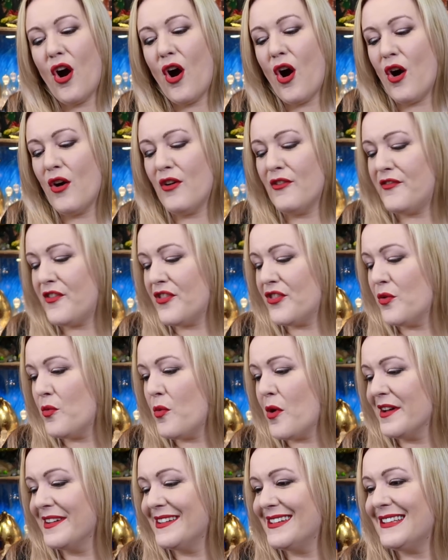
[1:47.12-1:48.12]
of the
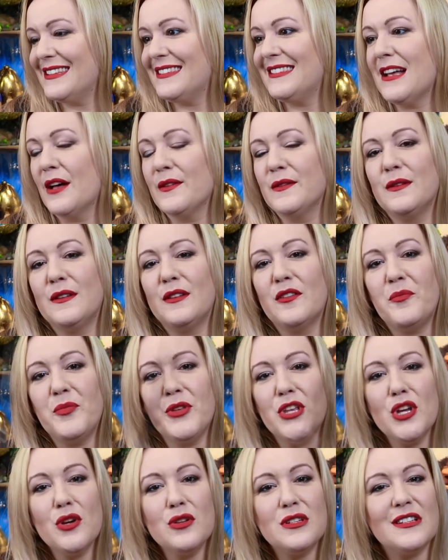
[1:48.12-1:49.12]
wand itself. So it's a
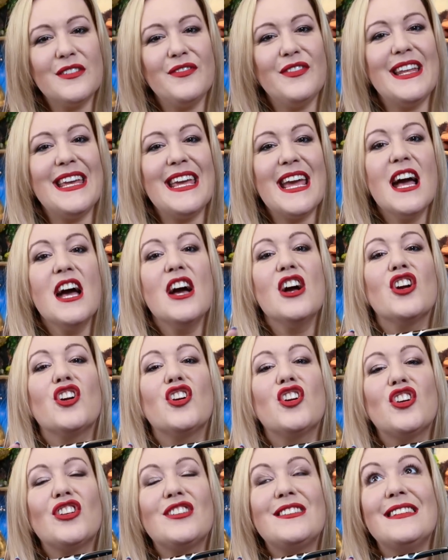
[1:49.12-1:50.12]
beautifully
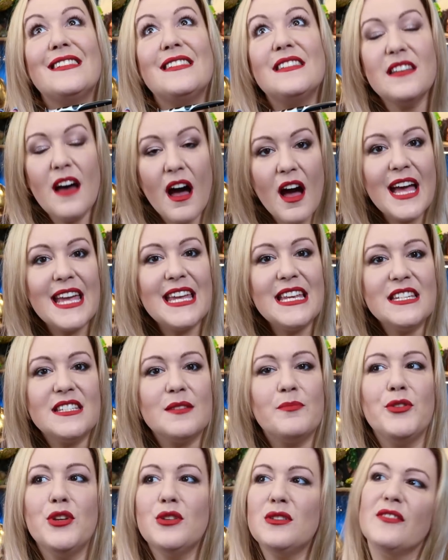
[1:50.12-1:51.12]

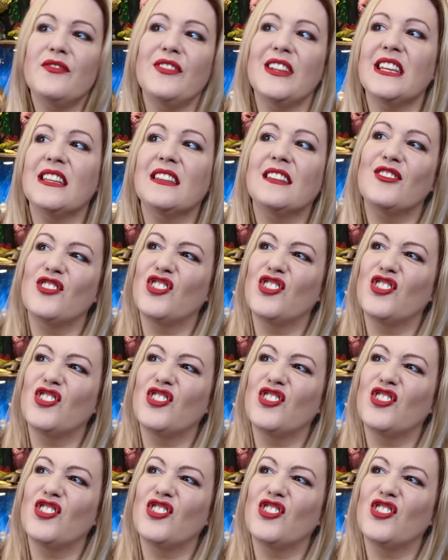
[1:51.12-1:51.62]
designed, beautifully